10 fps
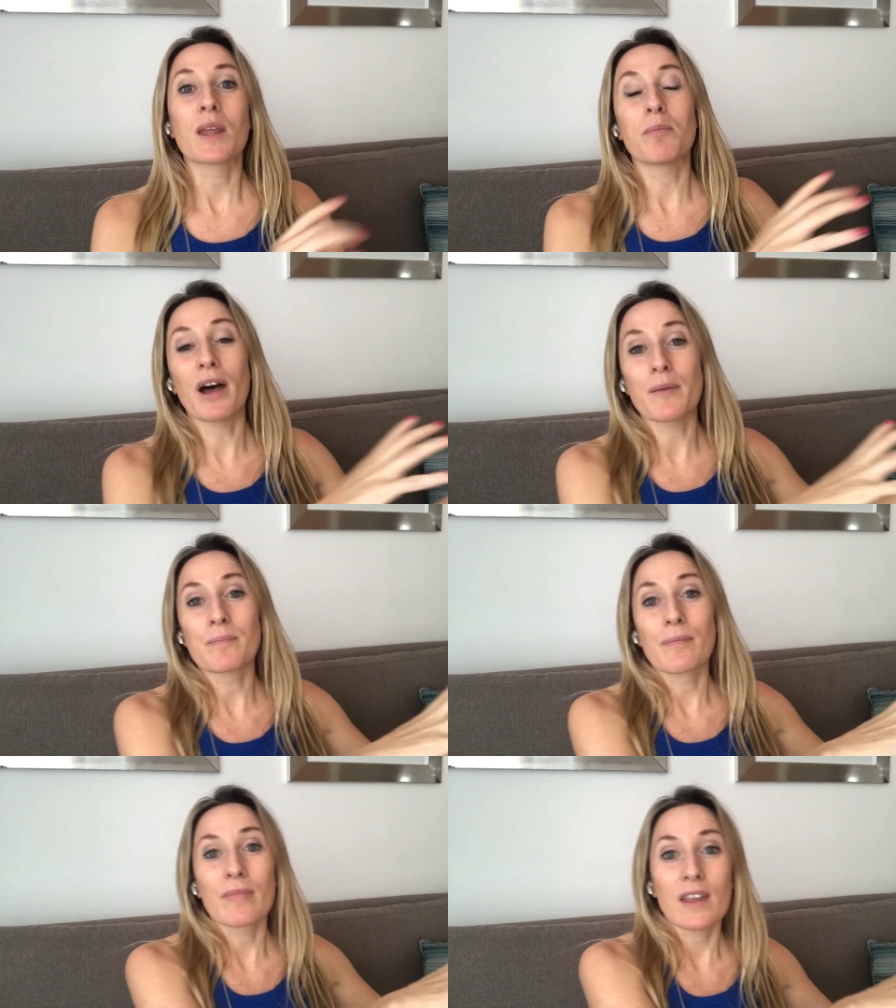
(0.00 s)
But
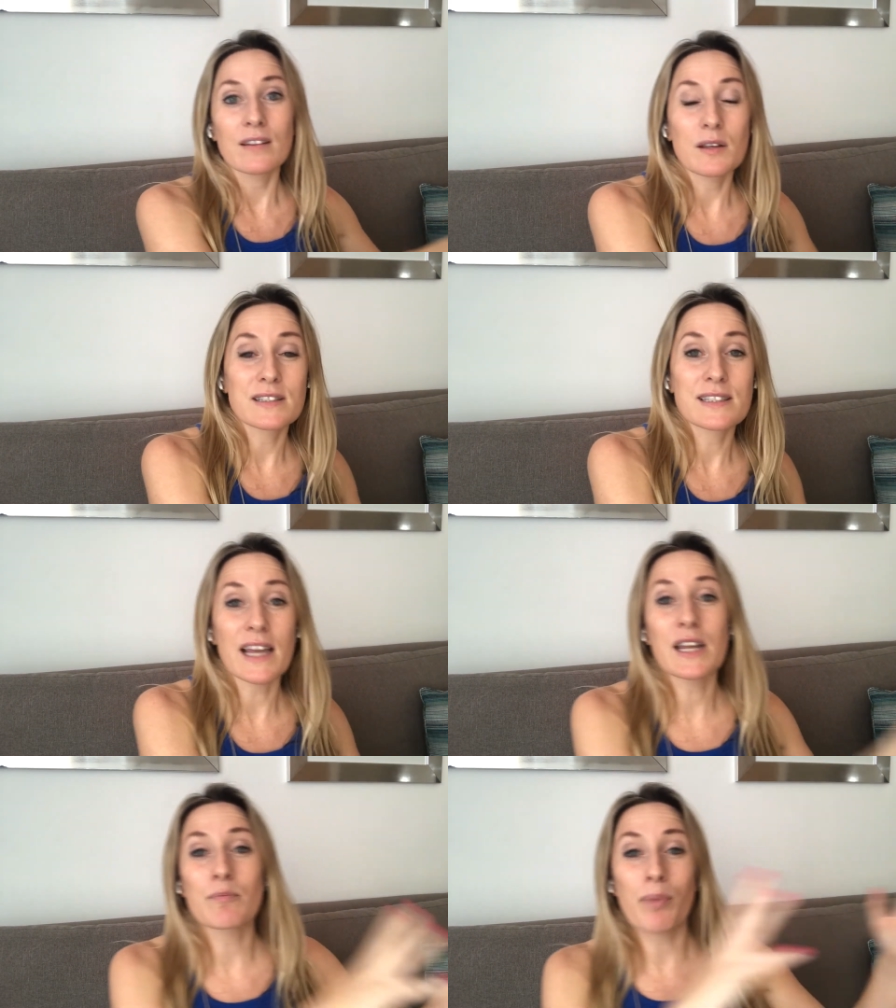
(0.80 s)
the
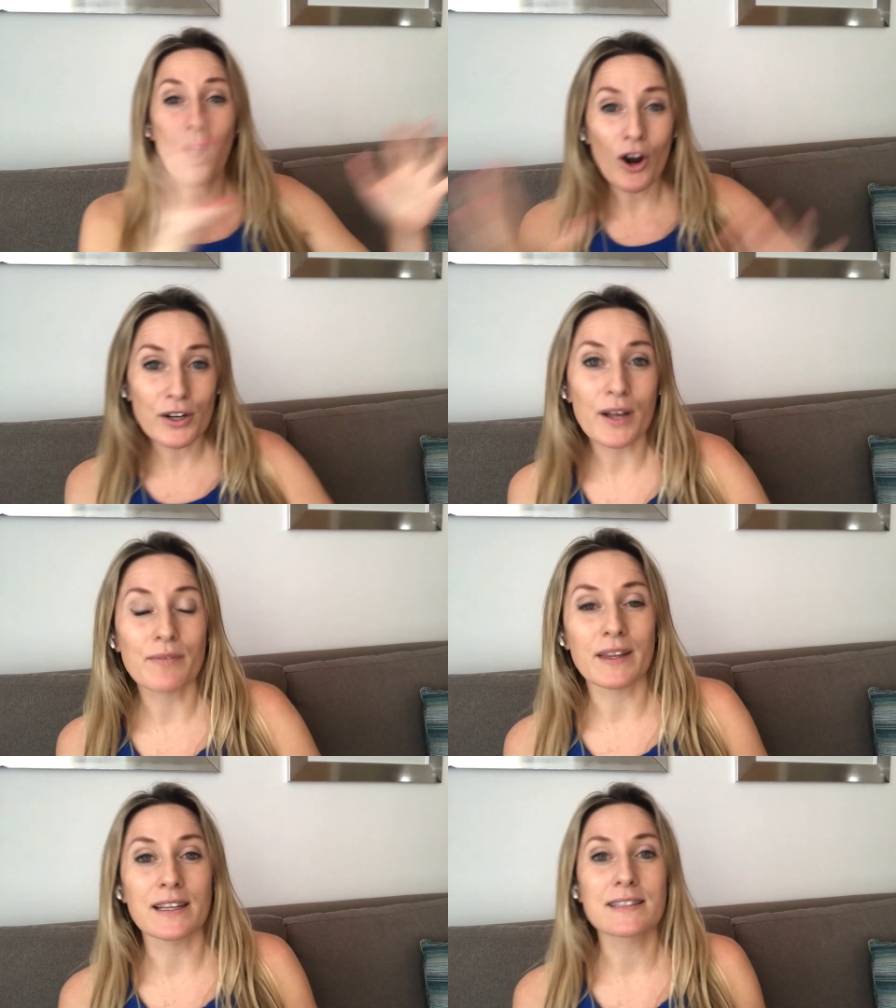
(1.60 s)
second part of
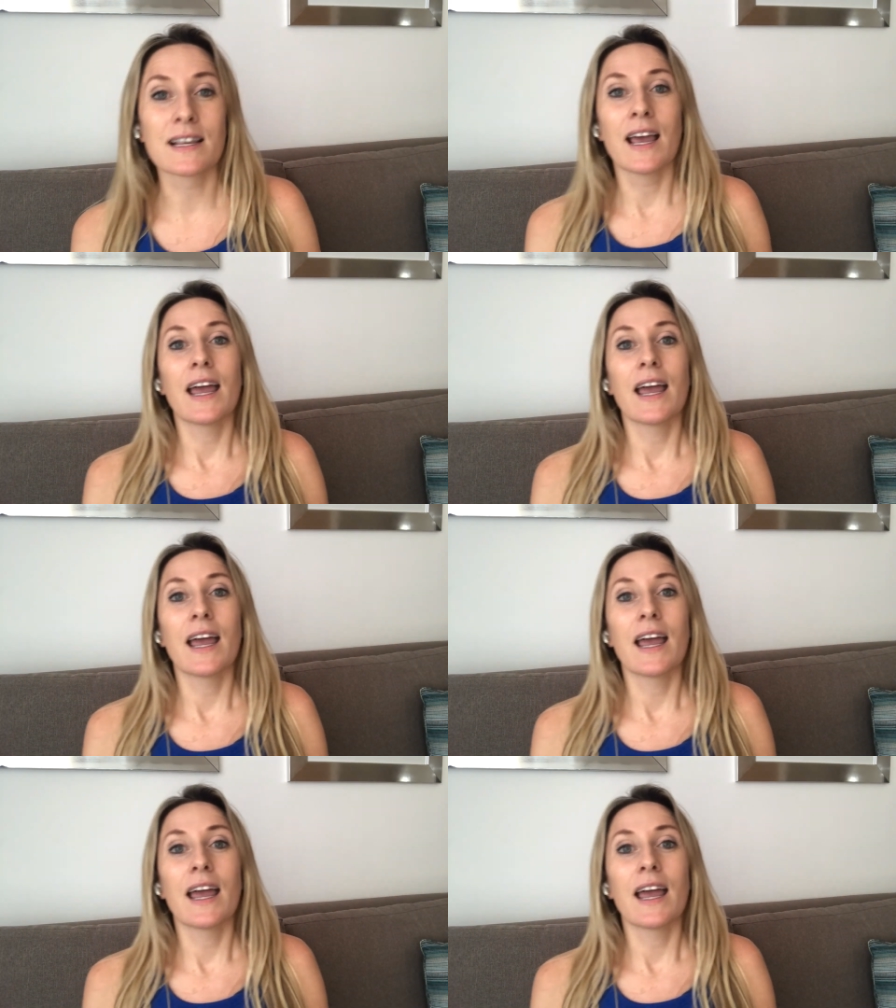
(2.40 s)
this